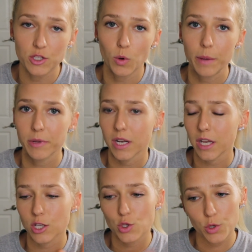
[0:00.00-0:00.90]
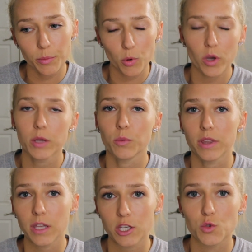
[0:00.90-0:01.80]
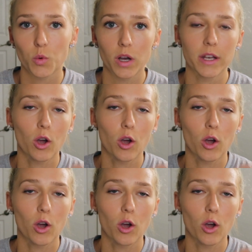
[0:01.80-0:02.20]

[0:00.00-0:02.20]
so I'm going to get to the point with each one,